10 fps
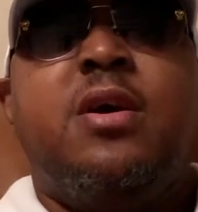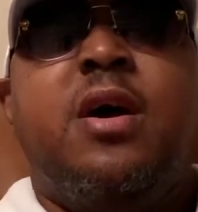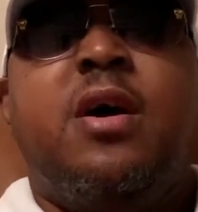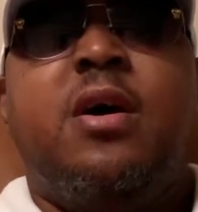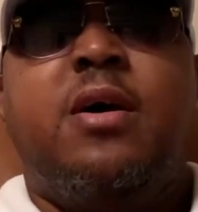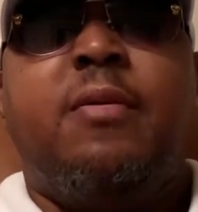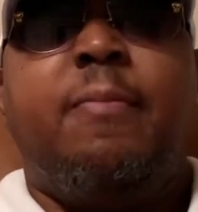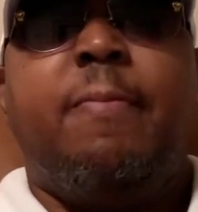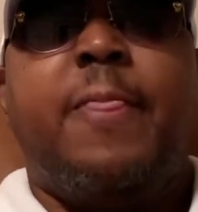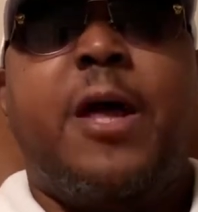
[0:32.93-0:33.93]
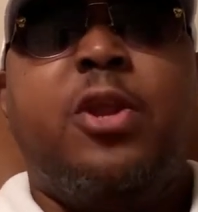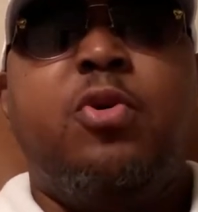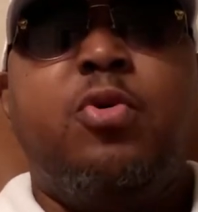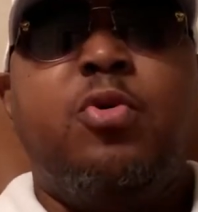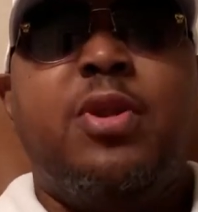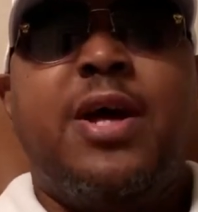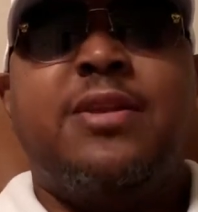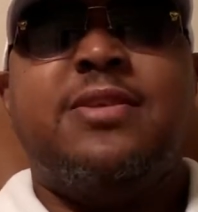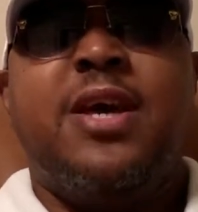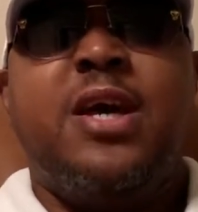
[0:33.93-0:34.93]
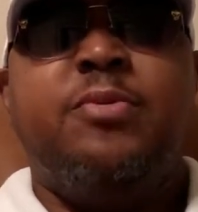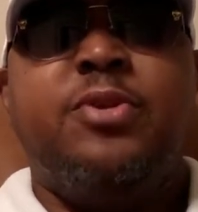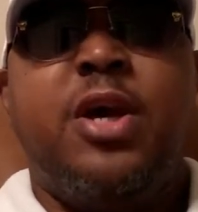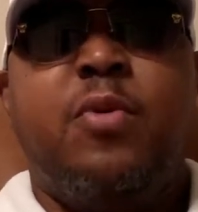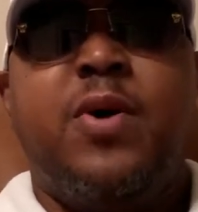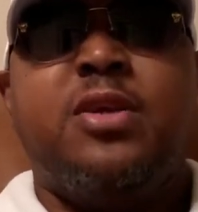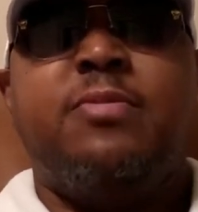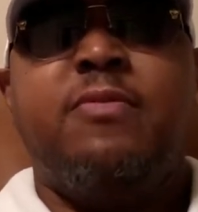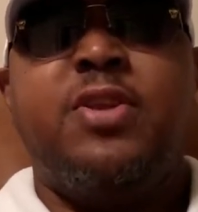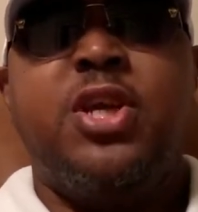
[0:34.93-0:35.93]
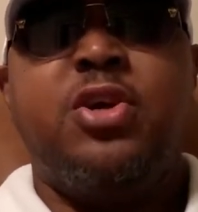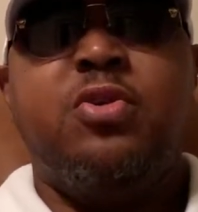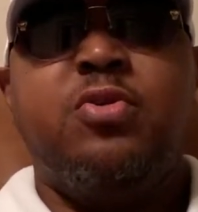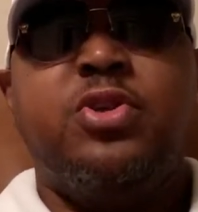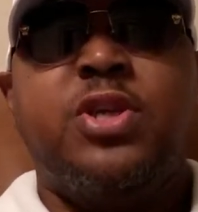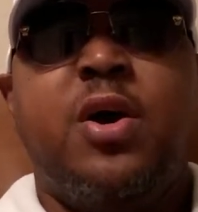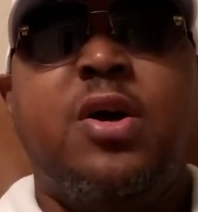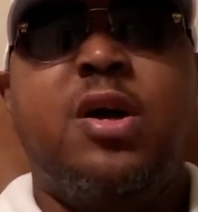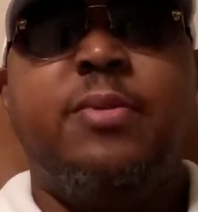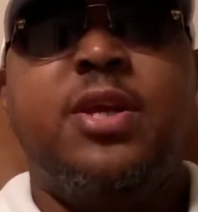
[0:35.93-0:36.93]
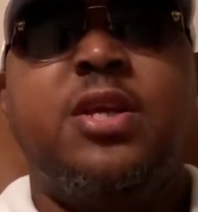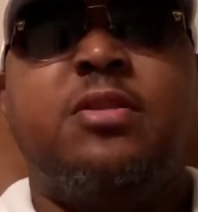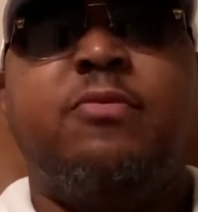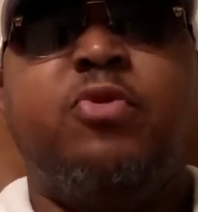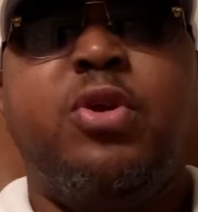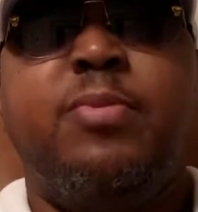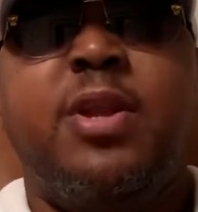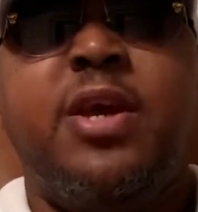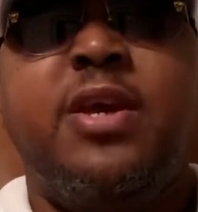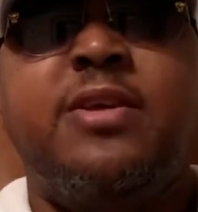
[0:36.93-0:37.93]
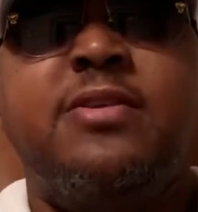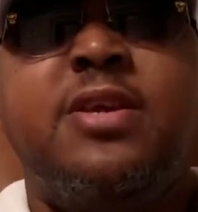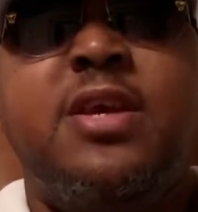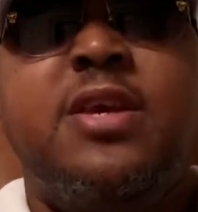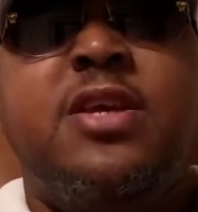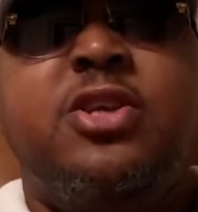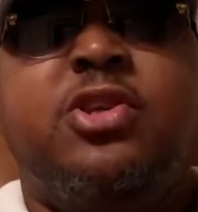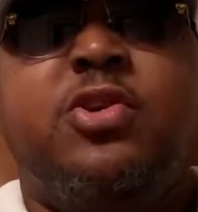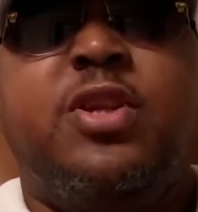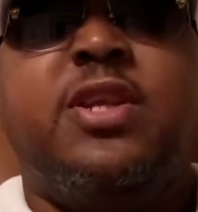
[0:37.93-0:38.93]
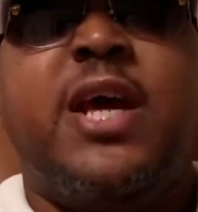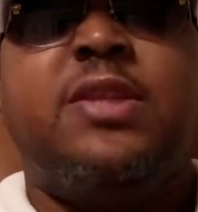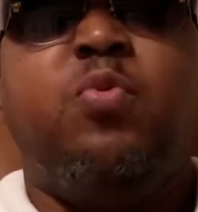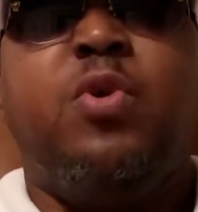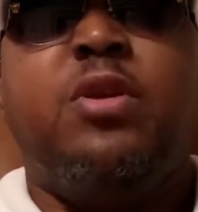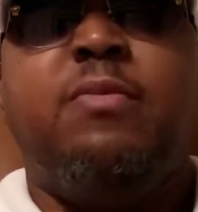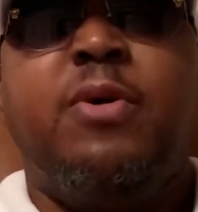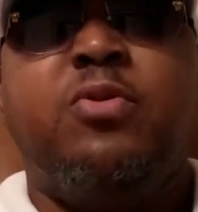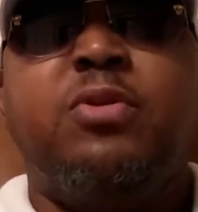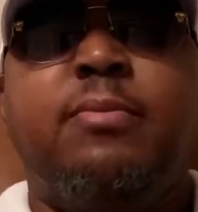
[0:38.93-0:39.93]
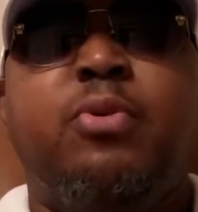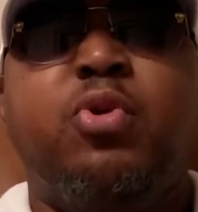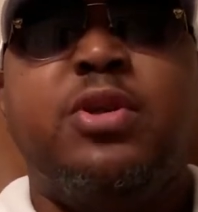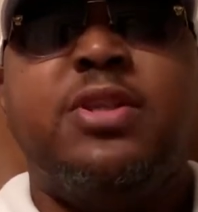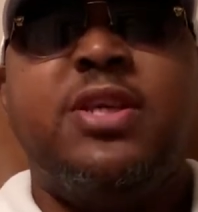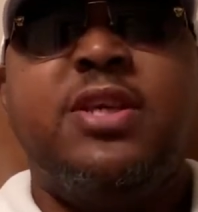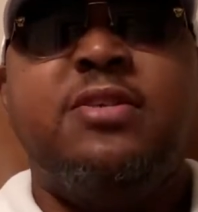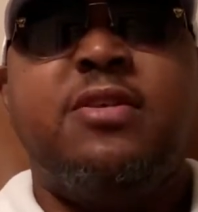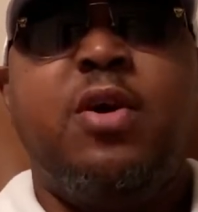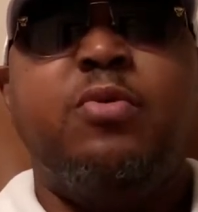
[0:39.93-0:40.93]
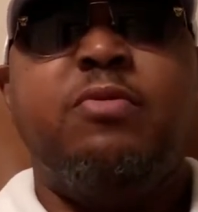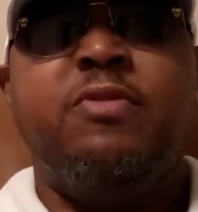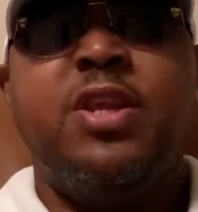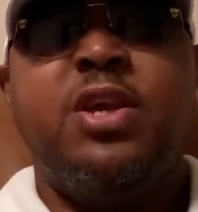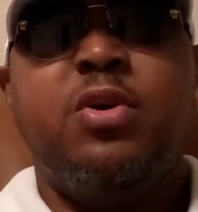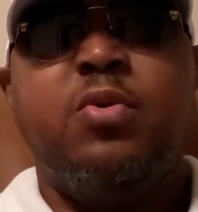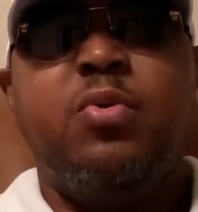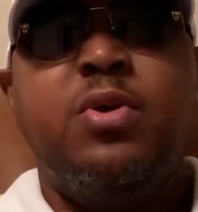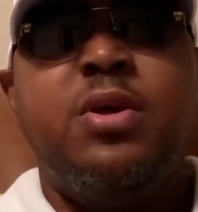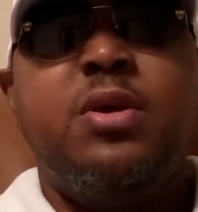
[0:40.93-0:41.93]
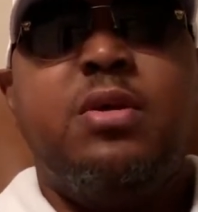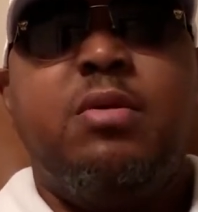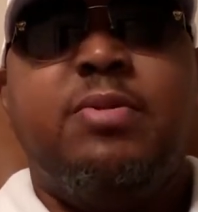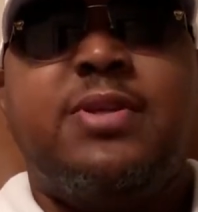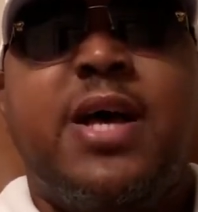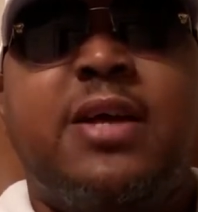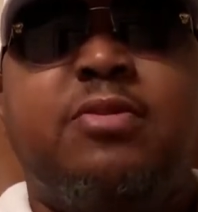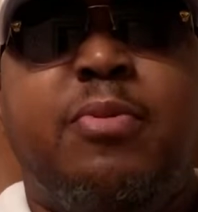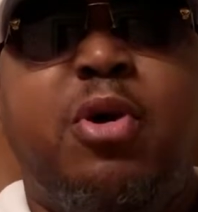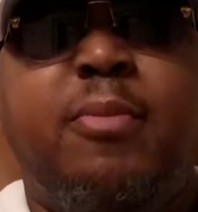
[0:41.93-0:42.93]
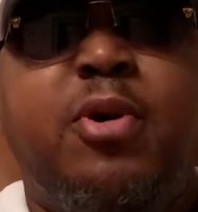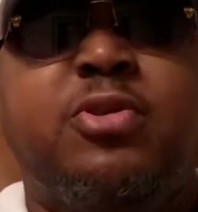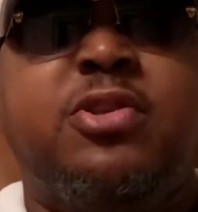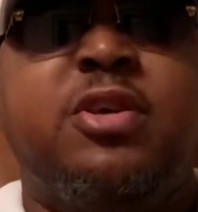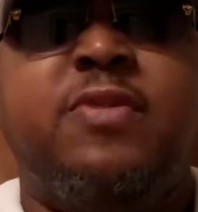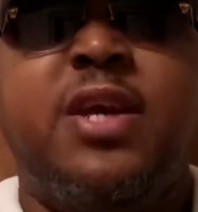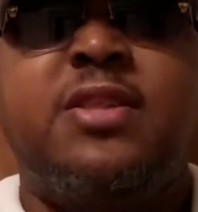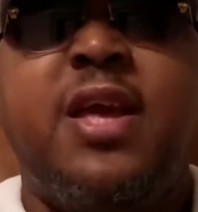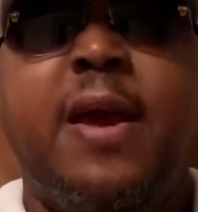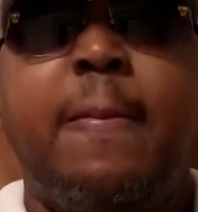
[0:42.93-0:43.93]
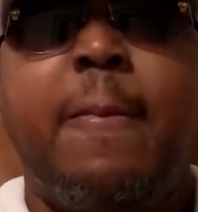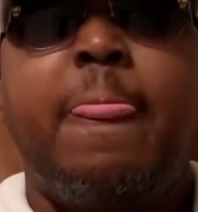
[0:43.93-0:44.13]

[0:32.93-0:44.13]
I know a lot of times when y'all watch my videos, y'all coming to get them free plays. So that's like one of the most important things on the video besides the promos and stuff like that.